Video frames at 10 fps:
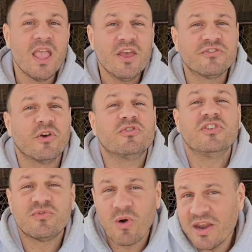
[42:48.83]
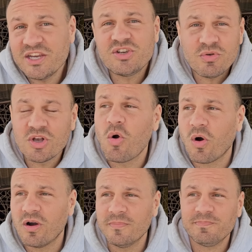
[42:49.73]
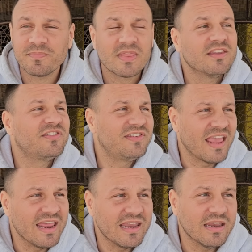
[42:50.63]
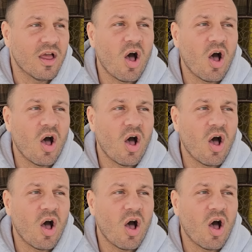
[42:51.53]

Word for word: So she's running to a court stating,